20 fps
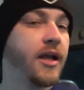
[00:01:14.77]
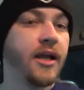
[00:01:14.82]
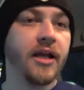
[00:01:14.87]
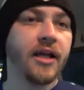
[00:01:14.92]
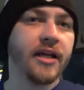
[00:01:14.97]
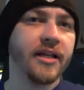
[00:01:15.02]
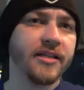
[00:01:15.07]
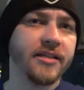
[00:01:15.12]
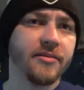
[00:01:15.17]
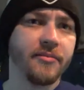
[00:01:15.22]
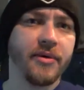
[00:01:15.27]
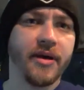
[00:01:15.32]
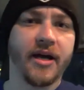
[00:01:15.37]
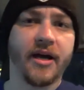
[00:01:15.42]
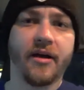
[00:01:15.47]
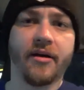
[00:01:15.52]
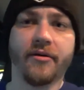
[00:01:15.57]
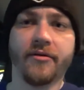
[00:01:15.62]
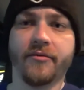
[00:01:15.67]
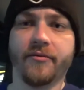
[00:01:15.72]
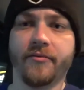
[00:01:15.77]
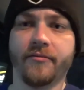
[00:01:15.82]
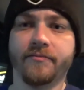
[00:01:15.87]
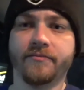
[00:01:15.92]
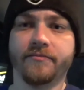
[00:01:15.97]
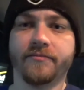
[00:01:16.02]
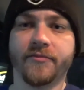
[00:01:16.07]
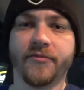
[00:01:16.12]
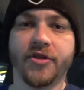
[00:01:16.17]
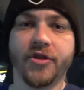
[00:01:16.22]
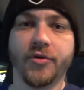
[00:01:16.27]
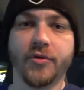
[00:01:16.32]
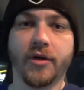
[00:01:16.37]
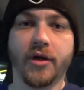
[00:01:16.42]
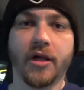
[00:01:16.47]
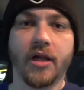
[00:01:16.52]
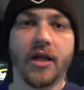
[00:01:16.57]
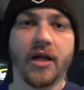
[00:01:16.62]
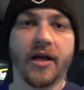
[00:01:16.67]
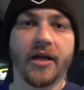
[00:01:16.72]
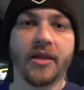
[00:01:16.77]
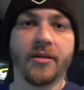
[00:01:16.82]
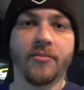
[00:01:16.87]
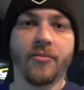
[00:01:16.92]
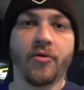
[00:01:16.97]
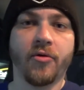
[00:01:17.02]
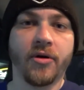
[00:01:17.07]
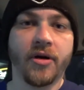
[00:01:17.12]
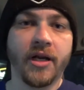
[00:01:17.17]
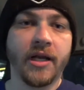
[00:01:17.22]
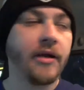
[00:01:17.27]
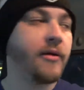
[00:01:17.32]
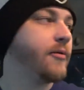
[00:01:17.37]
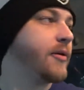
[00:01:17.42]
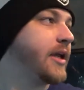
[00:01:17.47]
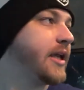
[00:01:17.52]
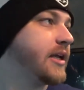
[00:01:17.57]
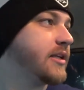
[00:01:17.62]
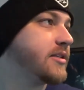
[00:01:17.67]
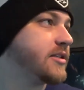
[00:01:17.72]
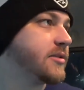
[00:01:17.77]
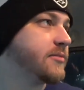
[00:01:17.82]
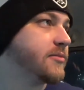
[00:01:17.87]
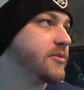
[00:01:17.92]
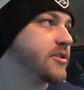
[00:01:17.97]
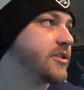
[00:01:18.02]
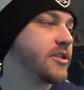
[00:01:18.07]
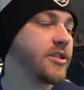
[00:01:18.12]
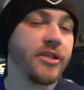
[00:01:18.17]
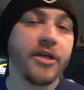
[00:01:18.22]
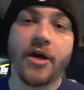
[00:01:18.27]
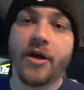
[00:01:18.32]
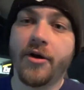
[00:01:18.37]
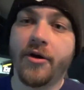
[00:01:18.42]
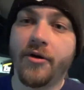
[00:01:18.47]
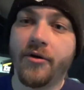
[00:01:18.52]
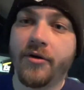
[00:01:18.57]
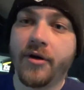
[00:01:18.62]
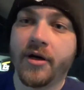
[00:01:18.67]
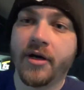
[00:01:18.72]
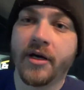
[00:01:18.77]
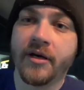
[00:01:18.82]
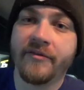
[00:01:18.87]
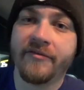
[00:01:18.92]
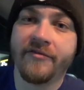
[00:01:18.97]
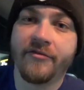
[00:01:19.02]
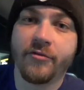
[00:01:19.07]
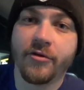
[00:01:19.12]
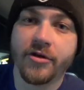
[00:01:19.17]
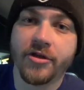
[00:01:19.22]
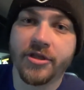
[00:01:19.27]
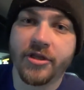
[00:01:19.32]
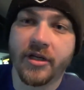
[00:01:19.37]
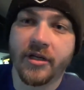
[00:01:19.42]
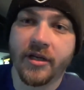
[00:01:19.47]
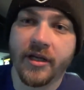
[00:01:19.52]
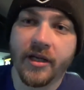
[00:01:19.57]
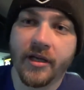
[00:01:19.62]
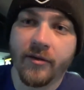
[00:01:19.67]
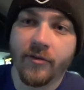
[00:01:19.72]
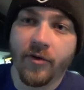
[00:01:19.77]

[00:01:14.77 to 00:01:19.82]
it's about 2 o'clock in the morning. We hit some snow, unfortunately.